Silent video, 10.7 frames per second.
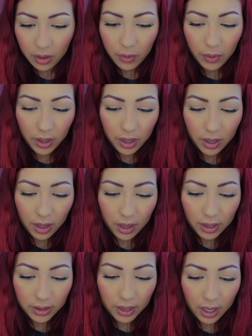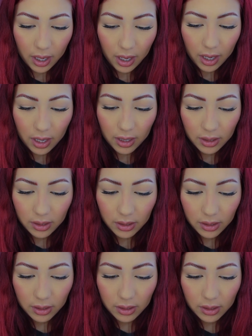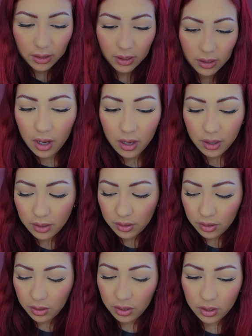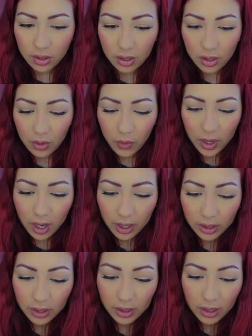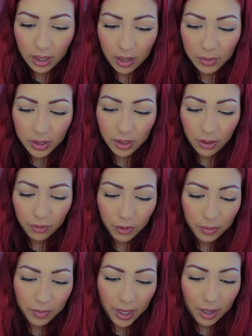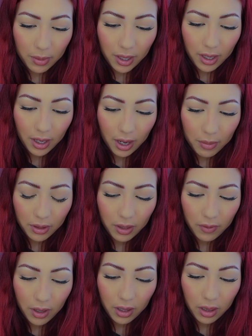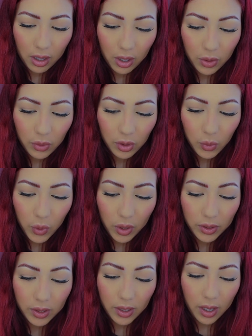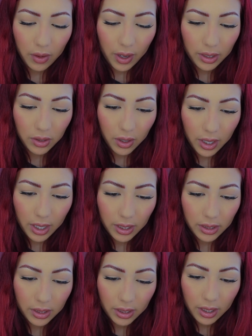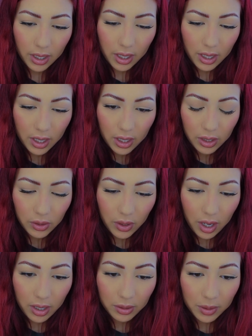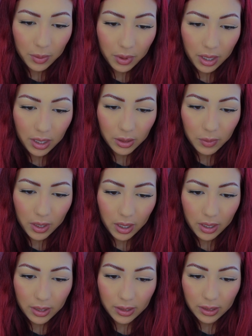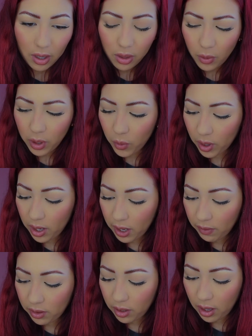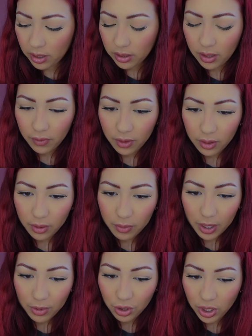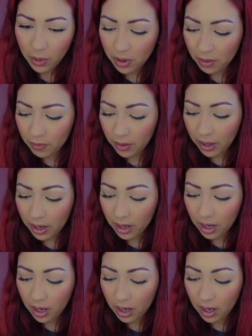We got canes and we got some stuff for baby. I believe clothes were on sale at Target. So I got in some things because although we were gifted a lot of stuff for the baby shower, I feel like